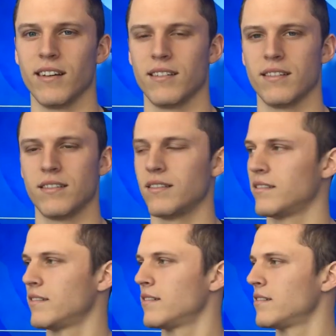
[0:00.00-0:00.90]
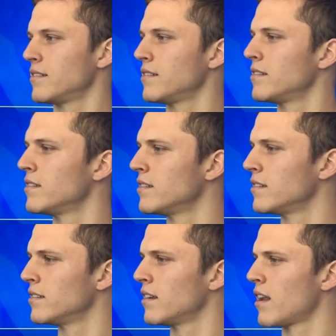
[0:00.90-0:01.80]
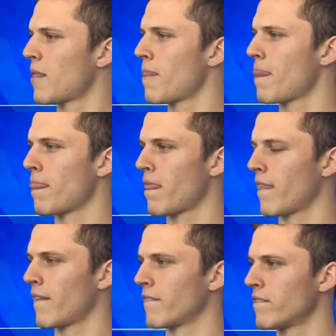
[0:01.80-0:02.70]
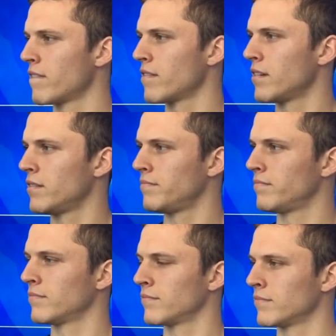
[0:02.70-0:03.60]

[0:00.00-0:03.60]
After the game, I was talking to Wolpin. He's like literally wiping tears away from his eyes. I